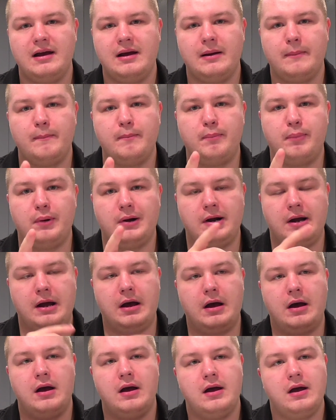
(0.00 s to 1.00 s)
But
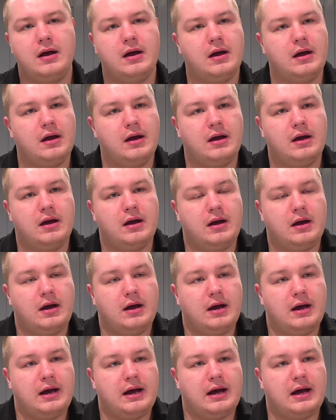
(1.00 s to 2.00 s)

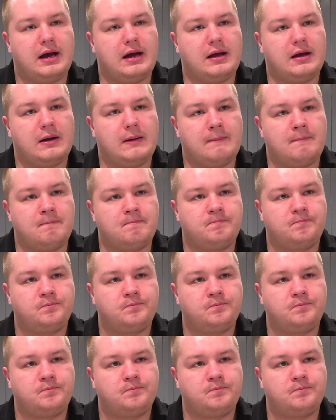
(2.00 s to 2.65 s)
I